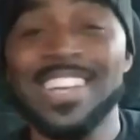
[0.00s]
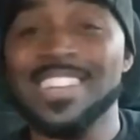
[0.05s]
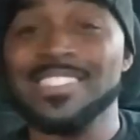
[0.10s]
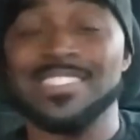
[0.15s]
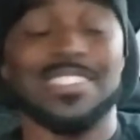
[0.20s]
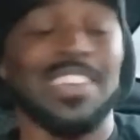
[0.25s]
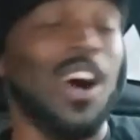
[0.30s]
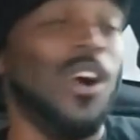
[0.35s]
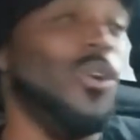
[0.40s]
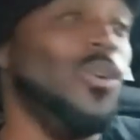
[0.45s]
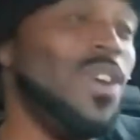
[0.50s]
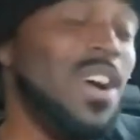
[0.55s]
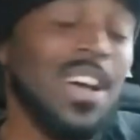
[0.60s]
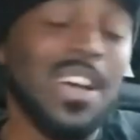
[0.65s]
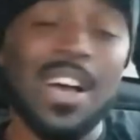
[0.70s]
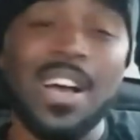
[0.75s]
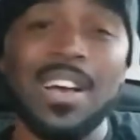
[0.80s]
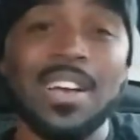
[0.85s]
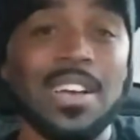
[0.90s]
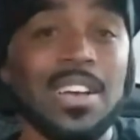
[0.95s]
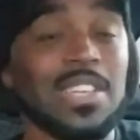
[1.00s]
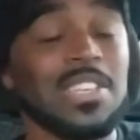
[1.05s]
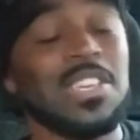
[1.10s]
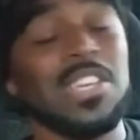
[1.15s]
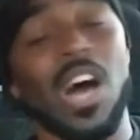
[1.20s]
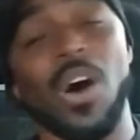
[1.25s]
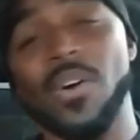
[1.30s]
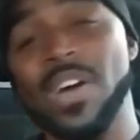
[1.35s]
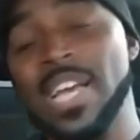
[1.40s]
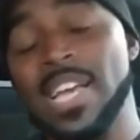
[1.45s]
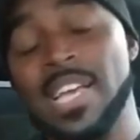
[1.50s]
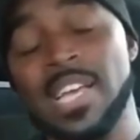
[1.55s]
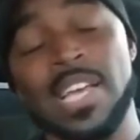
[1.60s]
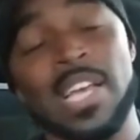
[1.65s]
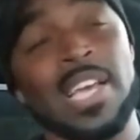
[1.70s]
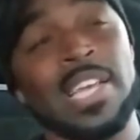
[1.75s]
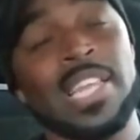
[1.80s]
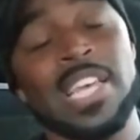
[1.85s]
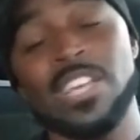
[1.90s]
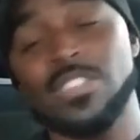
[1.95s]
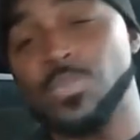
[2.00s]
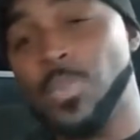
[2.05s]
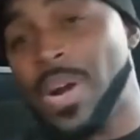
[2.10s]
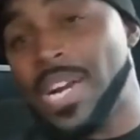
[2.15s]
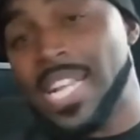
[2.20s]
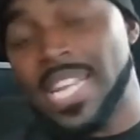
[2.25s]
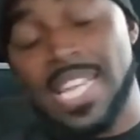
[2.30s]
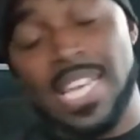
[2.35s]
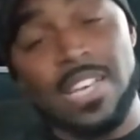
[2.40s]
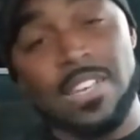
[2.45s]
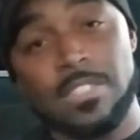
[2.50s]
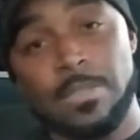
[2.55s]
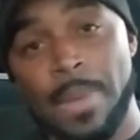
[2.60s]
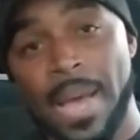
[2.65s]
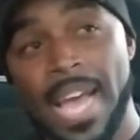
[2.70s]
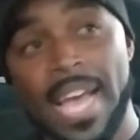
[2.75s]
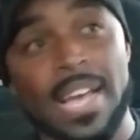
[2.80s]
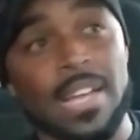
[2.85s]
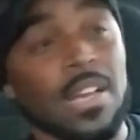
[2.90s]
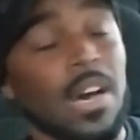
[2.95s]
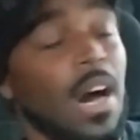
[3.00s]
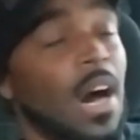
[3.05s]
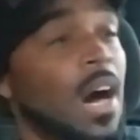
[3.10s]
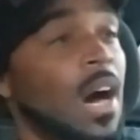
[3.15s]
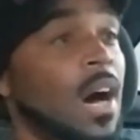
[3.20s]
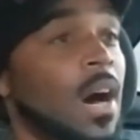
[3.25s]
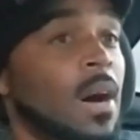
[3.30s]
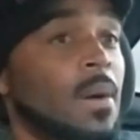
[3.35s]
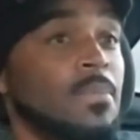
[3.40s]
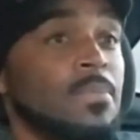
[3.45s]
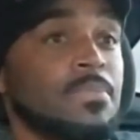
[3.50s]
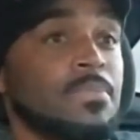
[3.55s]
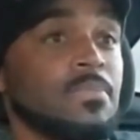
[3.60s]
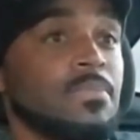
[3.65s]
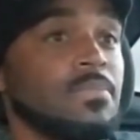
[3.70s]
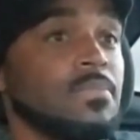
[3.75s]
So, you know, it is what it is, man. I'm